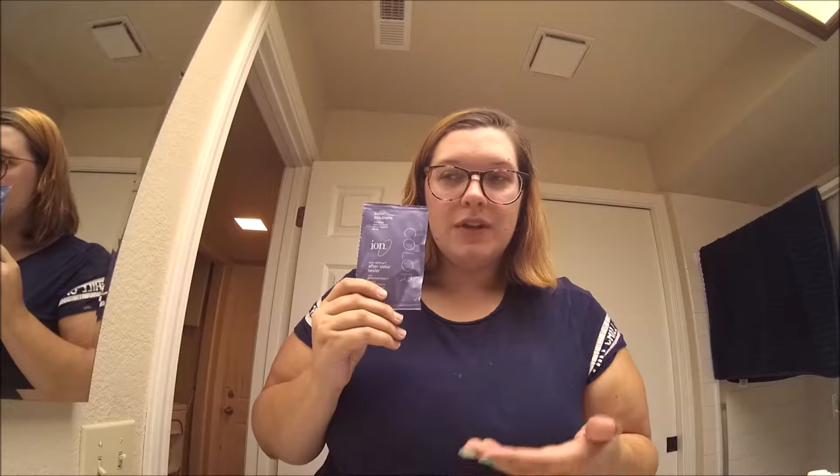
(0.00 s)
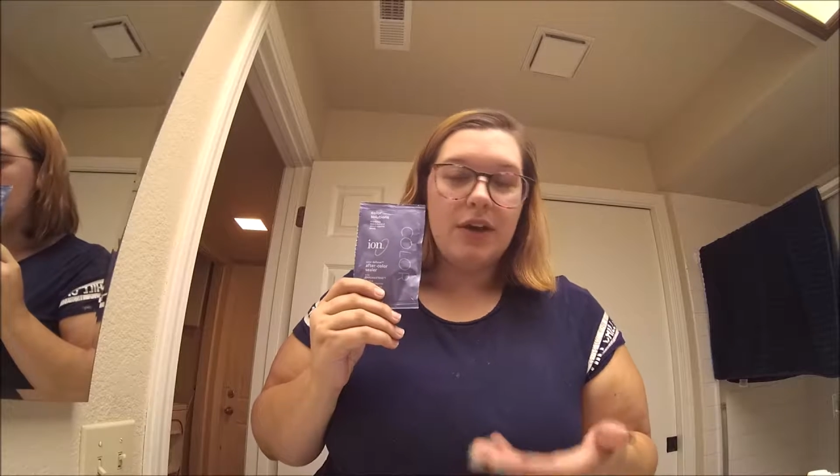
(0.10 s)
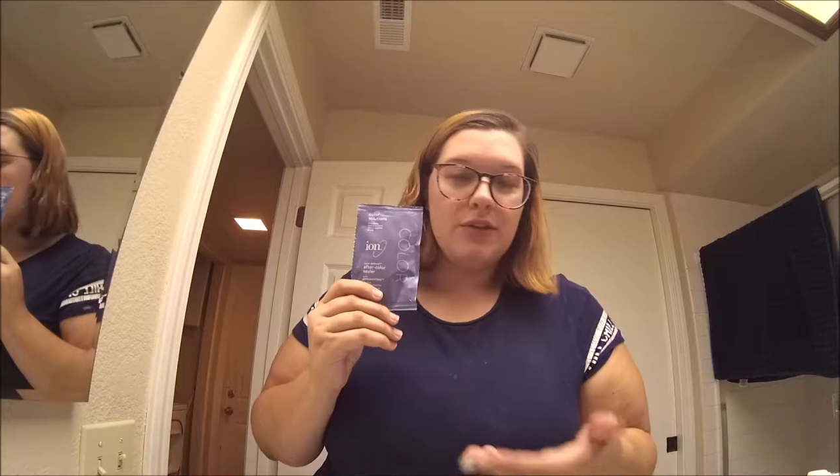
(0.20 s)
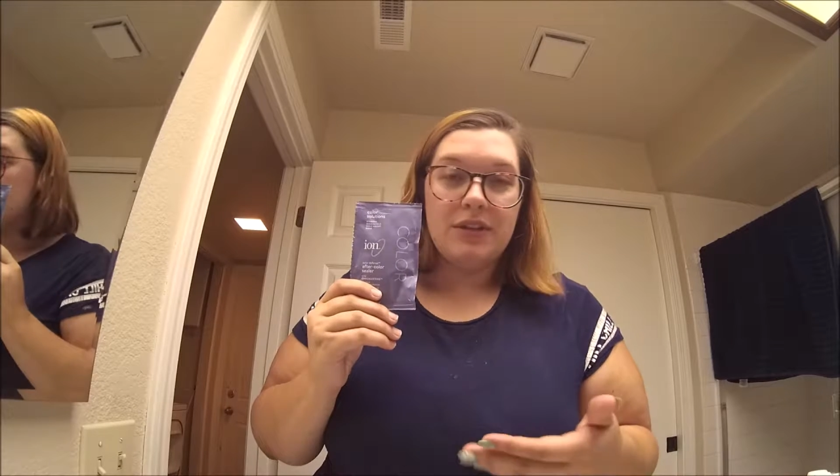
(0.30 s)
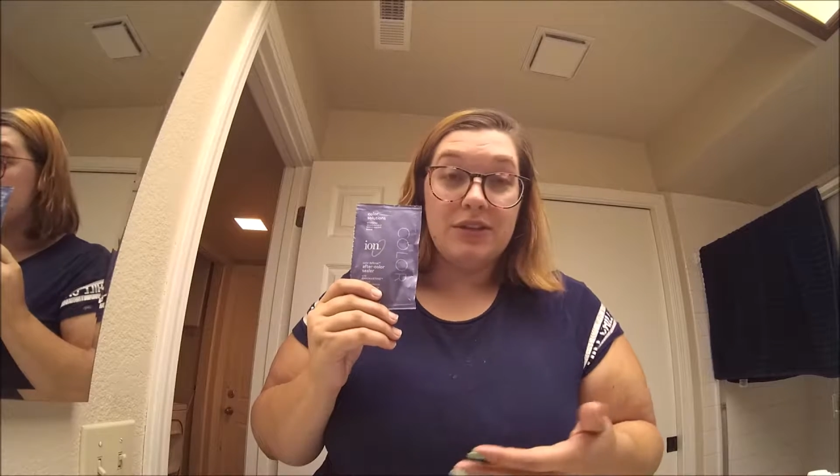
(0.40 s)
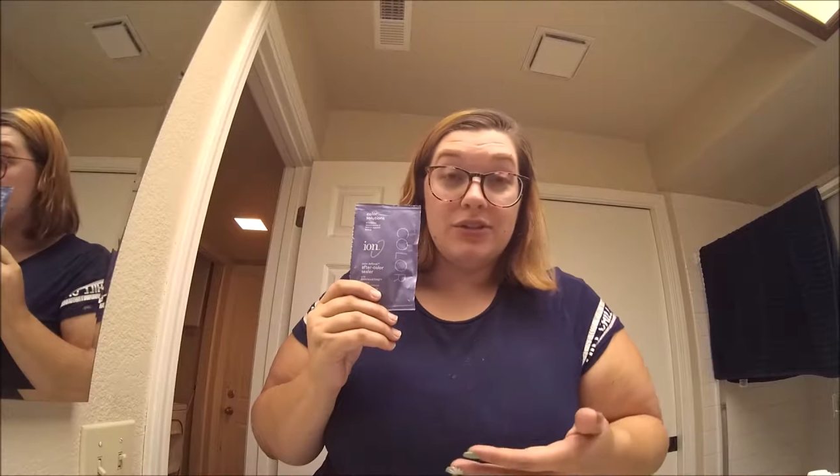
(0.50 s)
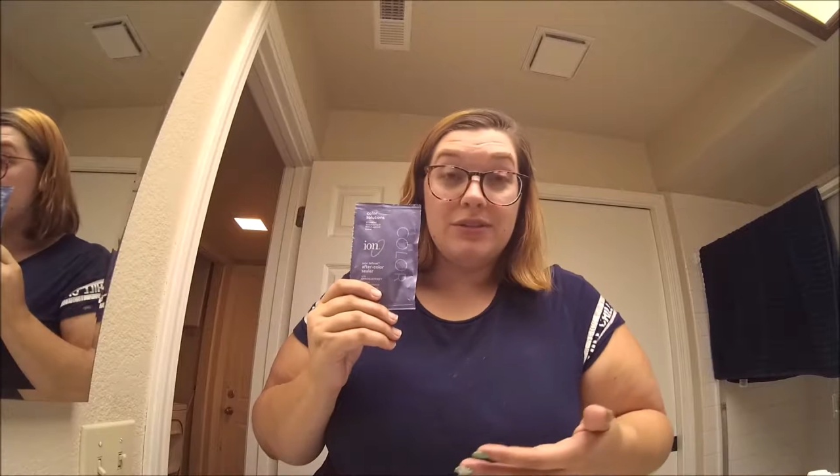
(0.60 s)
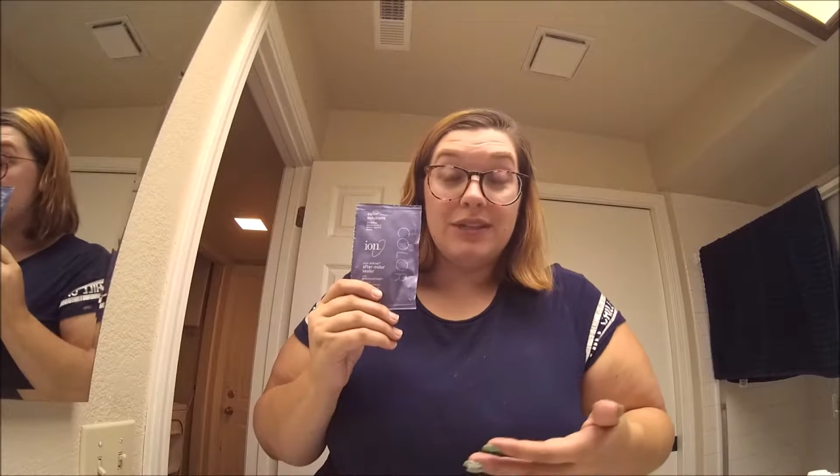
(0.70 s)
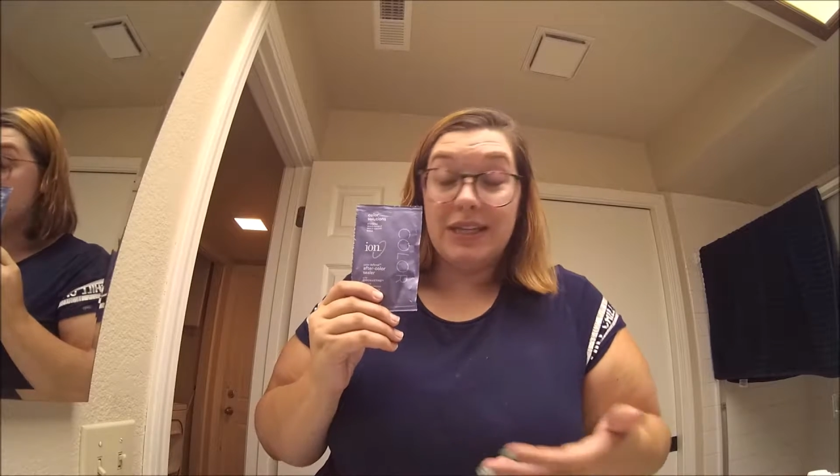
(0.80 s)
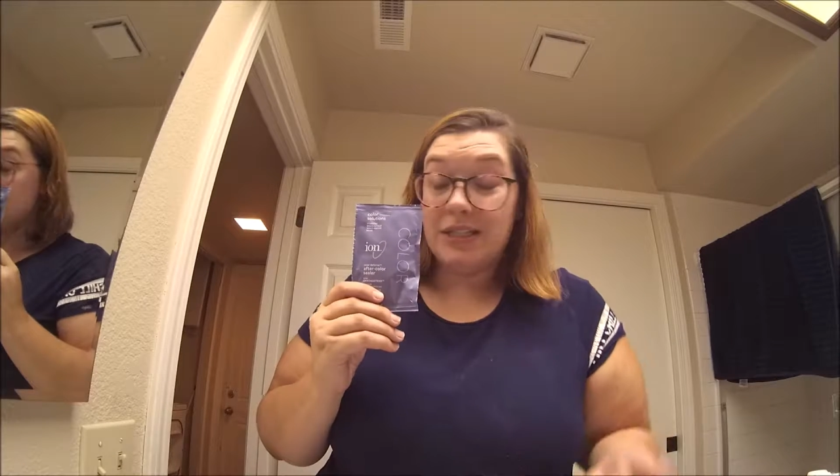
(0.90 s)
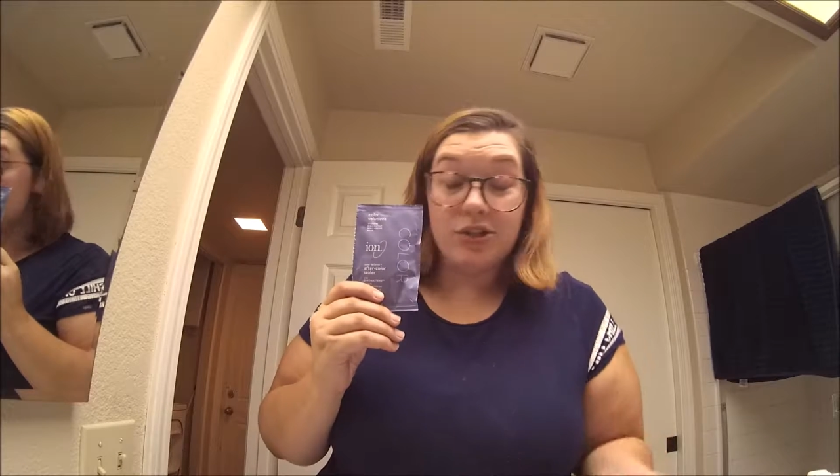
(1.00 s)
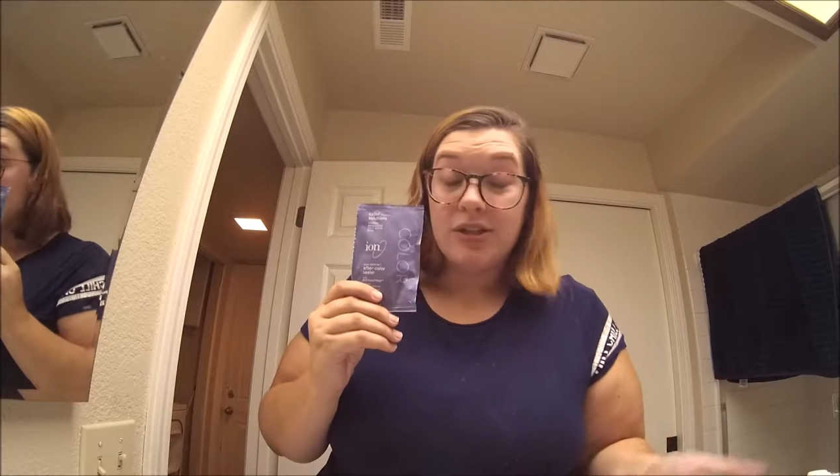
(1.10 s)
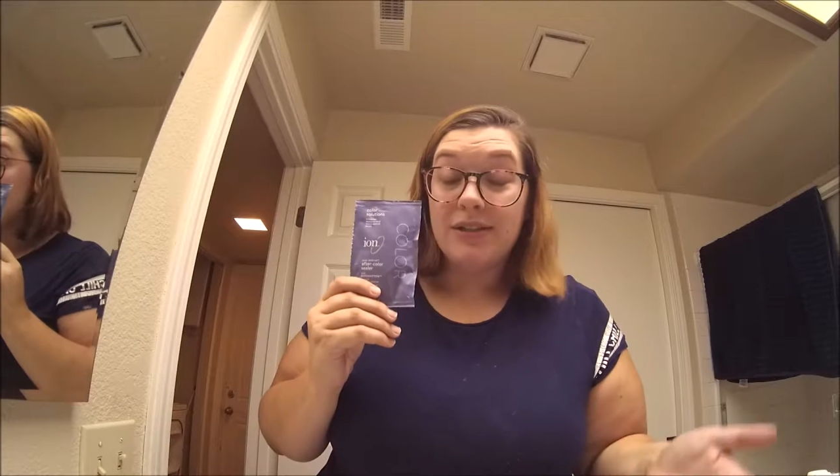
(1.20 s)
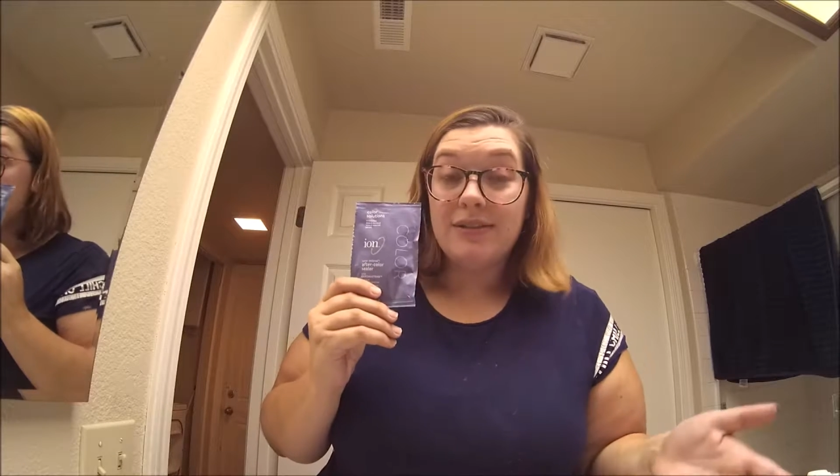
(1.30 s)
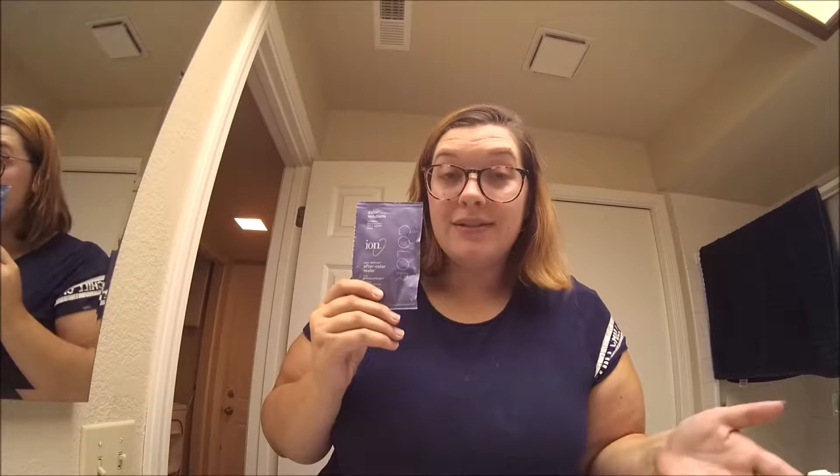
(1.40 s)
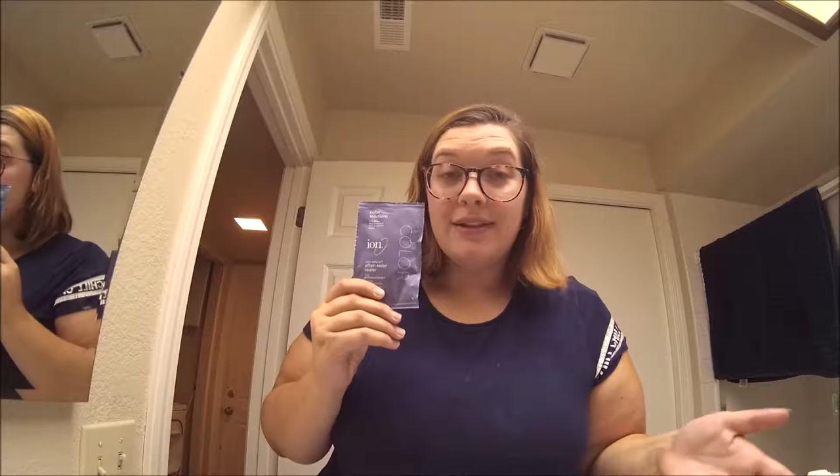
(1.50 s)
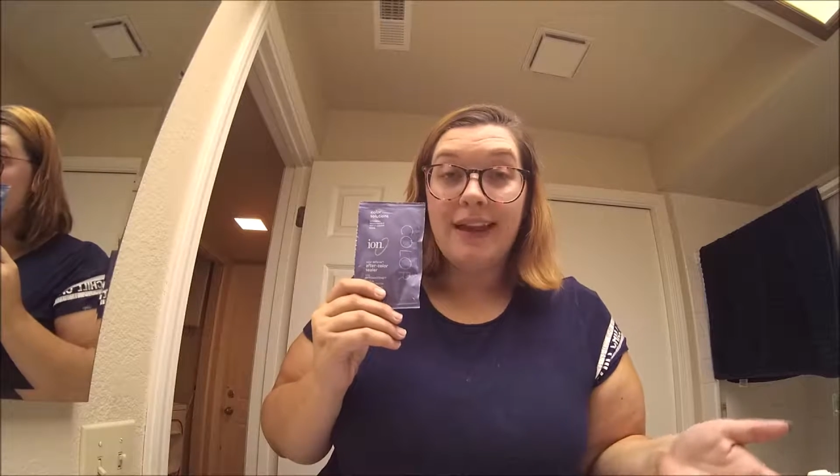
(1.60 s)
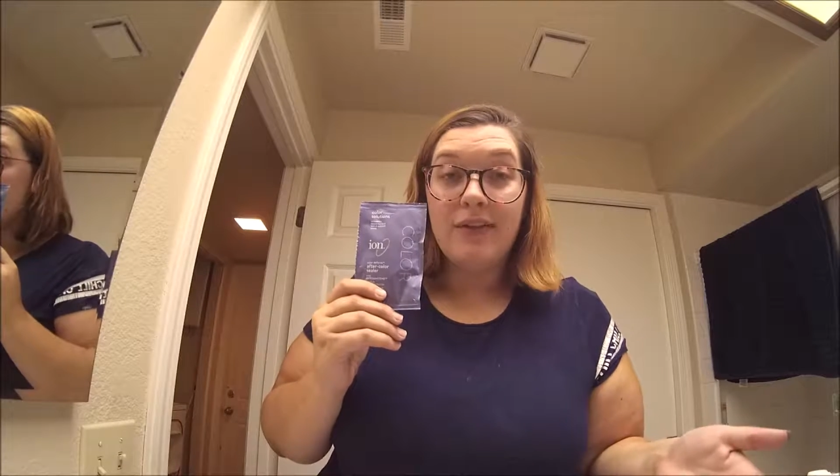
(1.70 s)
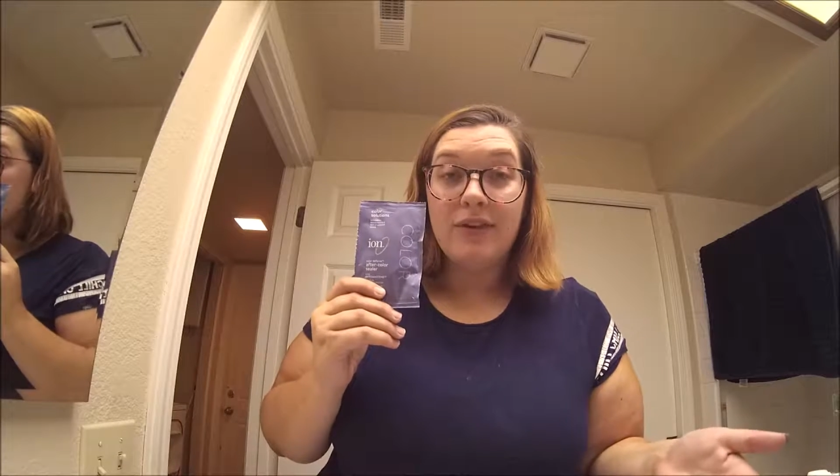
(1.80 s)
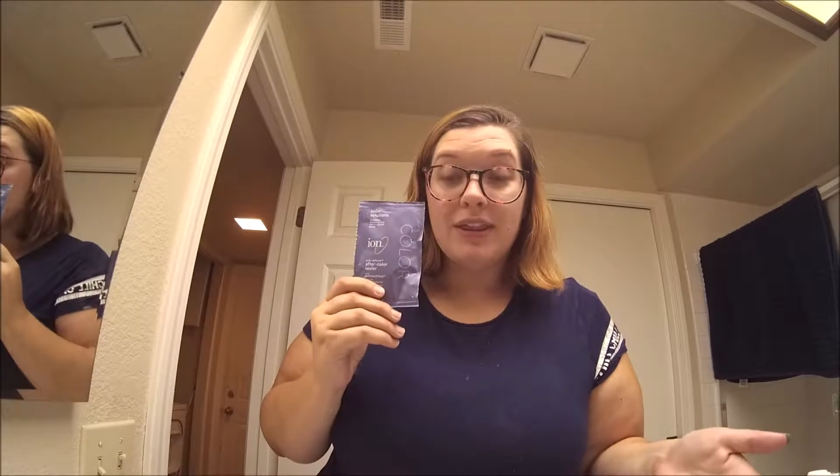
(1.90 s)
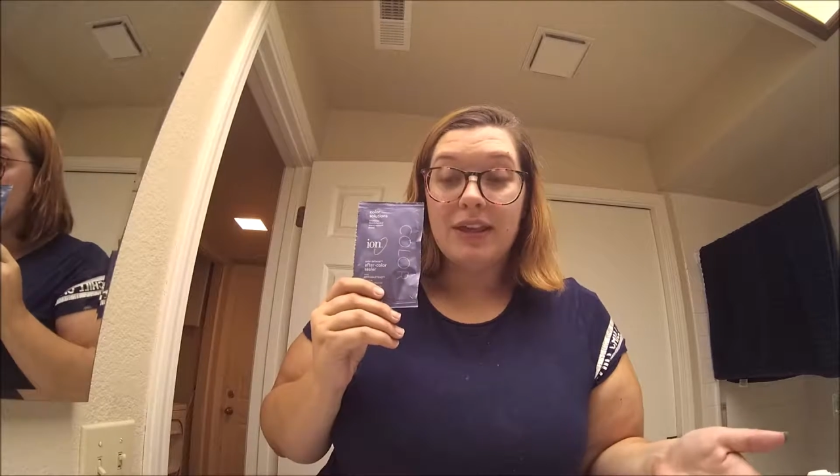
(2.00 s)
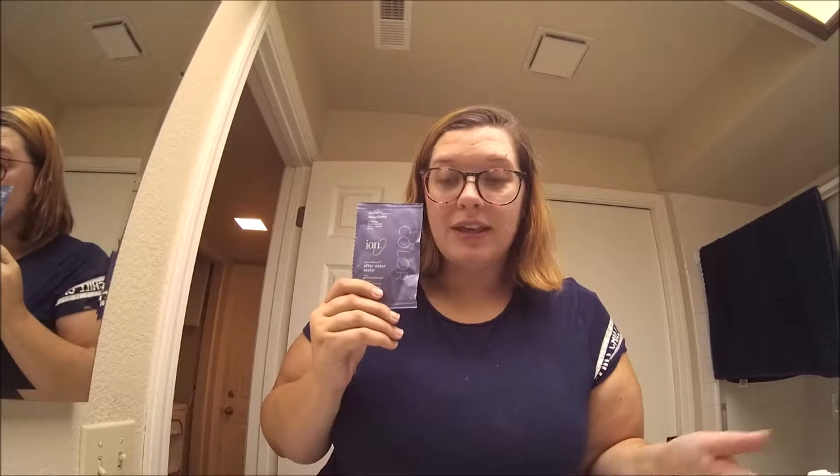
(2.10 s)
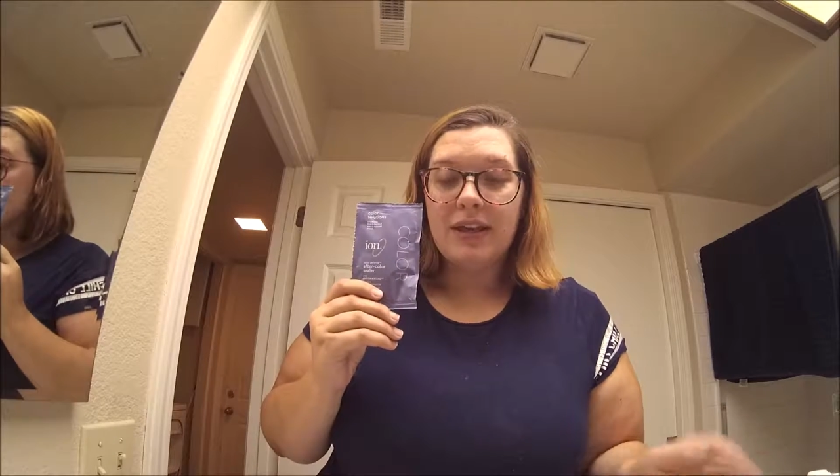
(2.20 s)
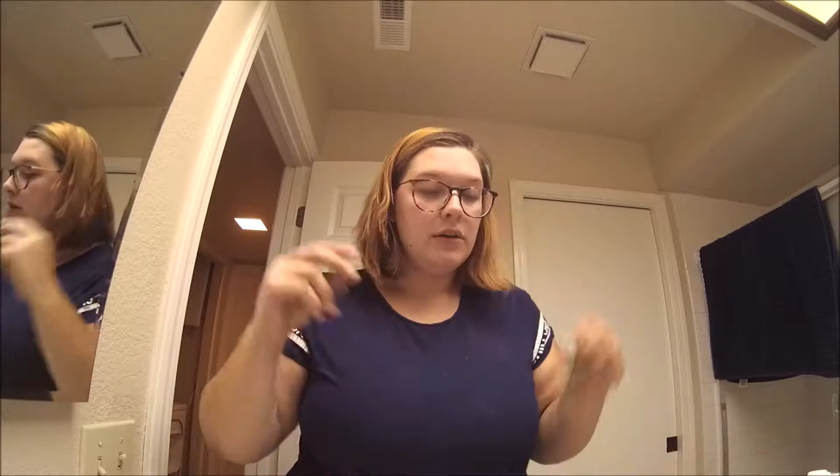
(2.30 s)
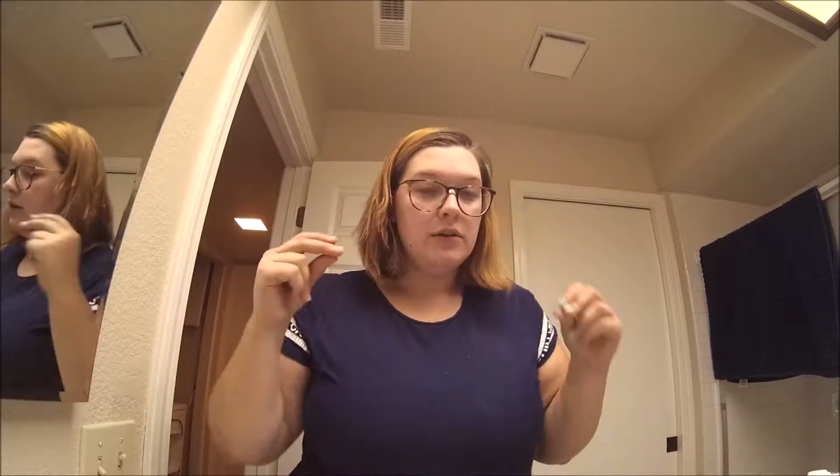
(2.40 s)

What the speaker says: other than just condition everything,